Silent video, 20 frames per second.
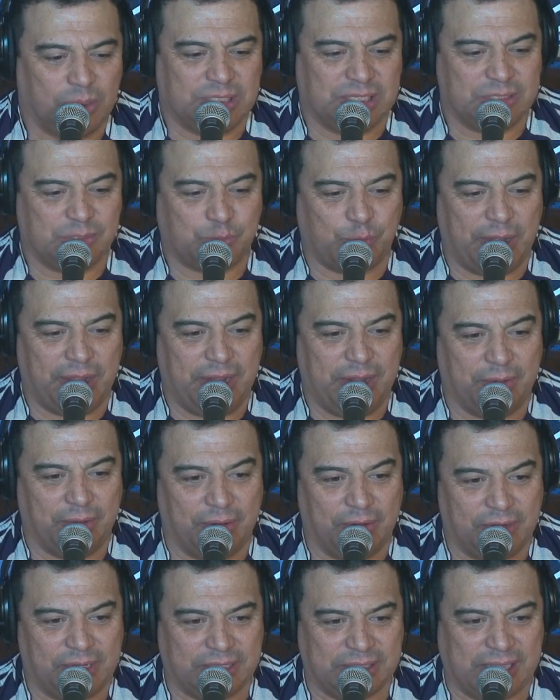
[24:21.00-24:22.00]
It wasn't
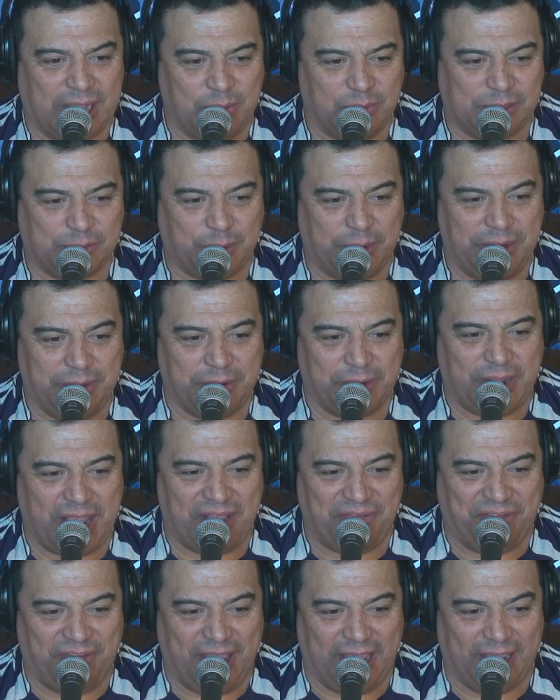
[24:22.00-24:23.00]
Suehiro, because that was Suehiro
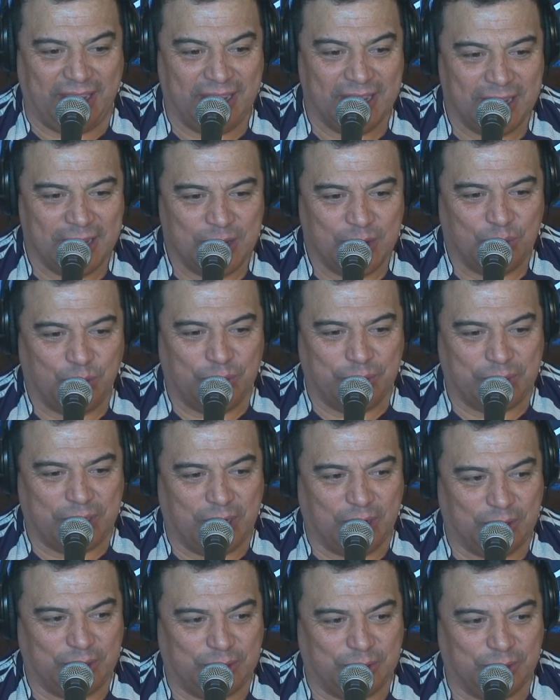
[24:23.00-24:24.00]
Cafe we
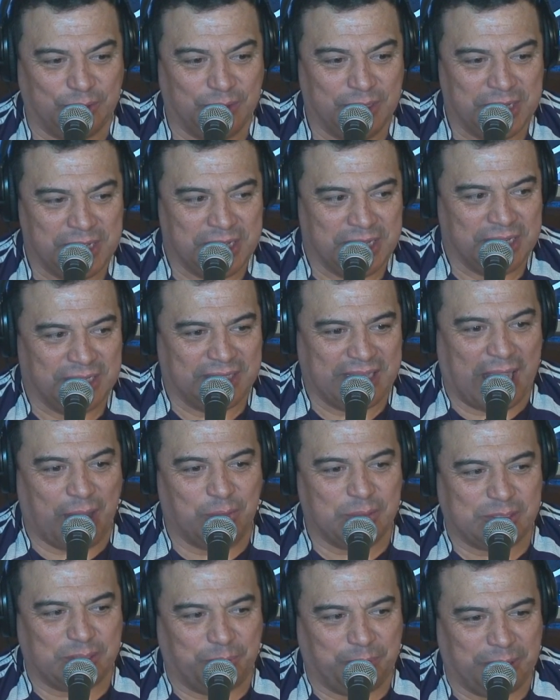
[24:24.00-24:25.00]
would go to.
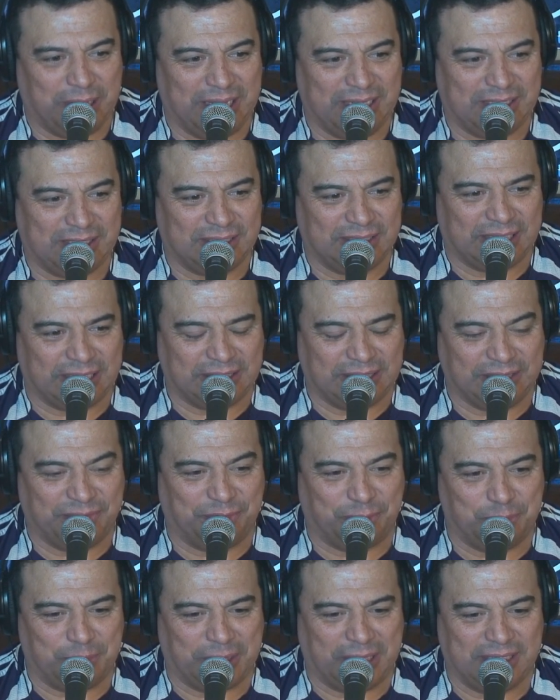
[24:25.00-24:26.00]
That was the place, the
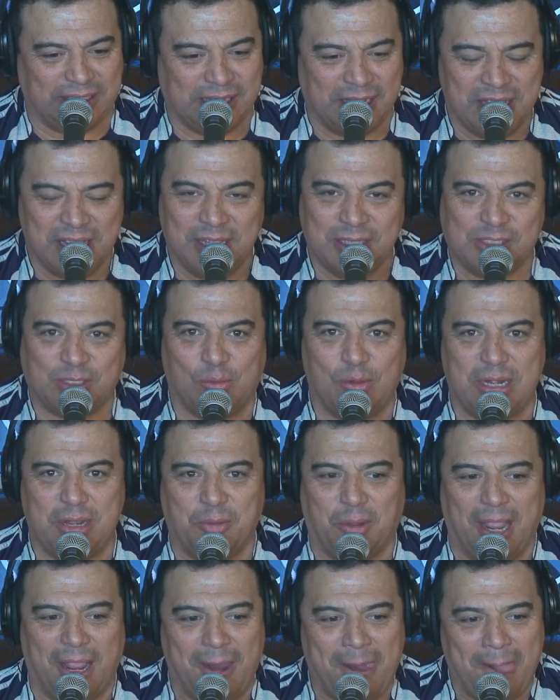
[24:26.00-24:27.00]
different place. So
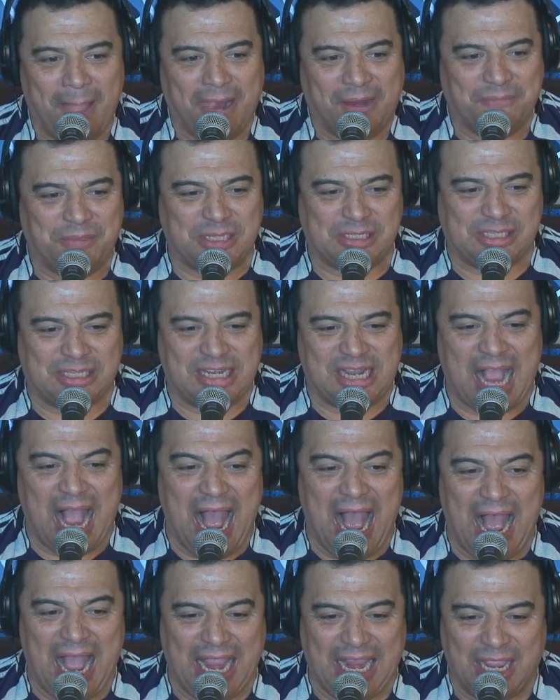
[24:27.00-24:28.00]
anyway, this
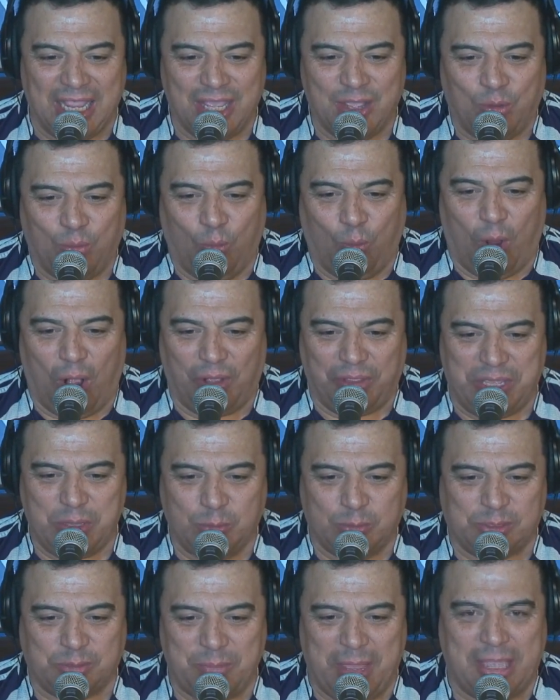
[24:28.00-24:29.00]
guy, while
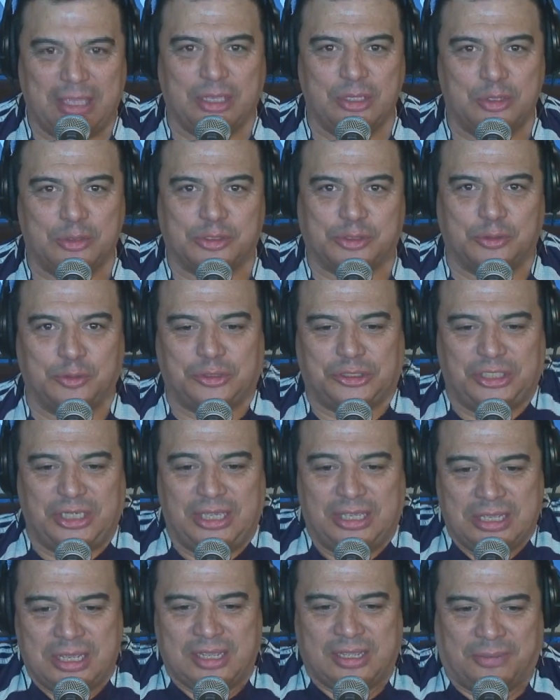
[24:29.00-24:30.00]
he was making your
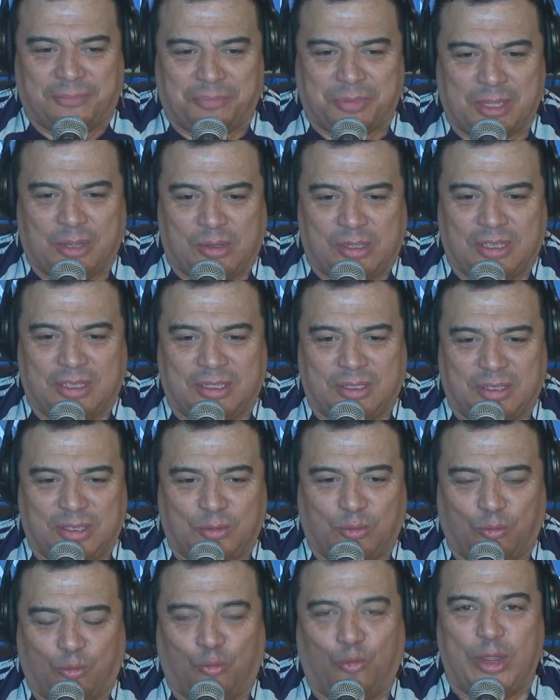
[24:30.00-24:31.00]
sushi,
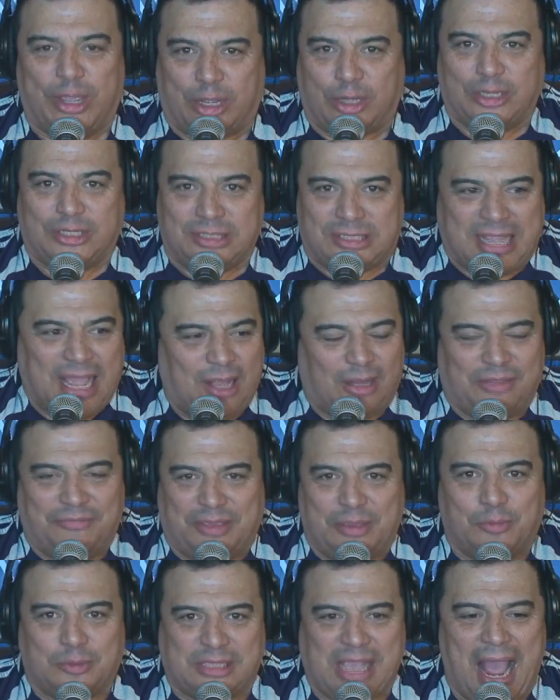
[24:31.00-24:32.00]
we couldn't tell
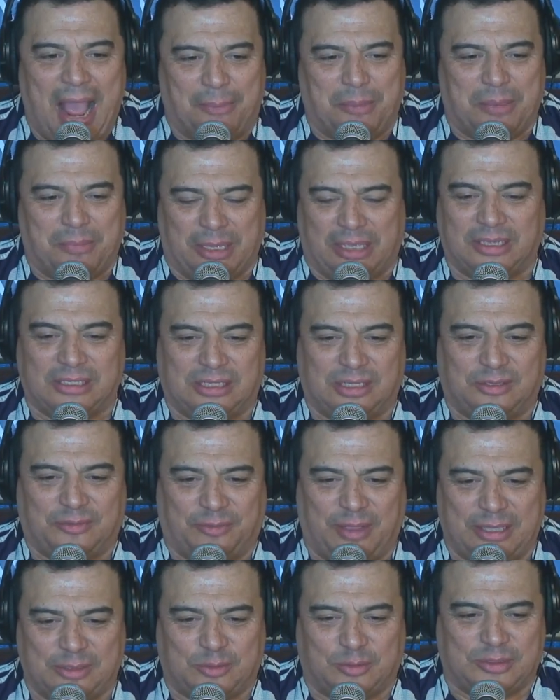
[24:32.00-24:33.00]
if he was happy because
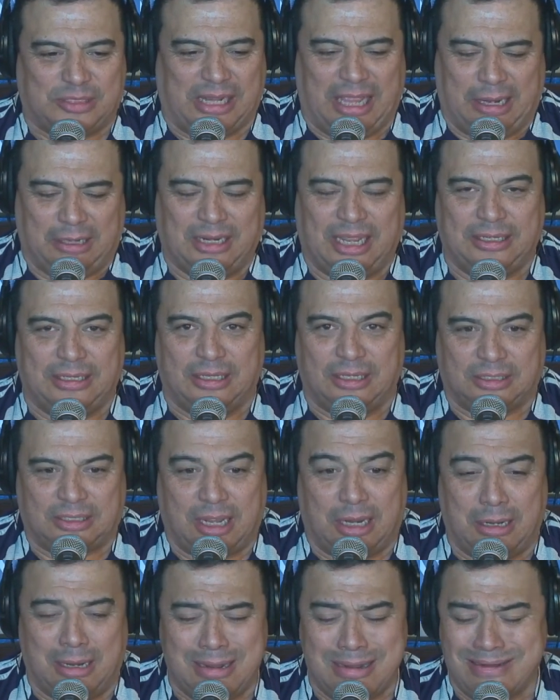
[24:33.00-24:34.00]
his face was like
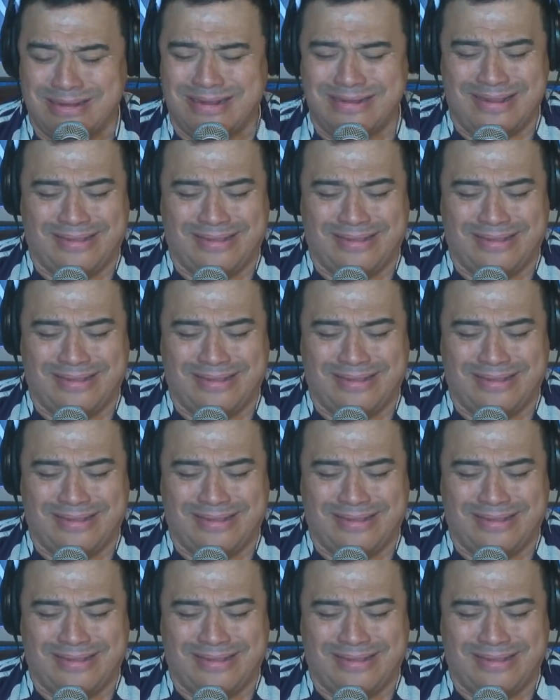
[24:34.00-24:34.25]
this, kind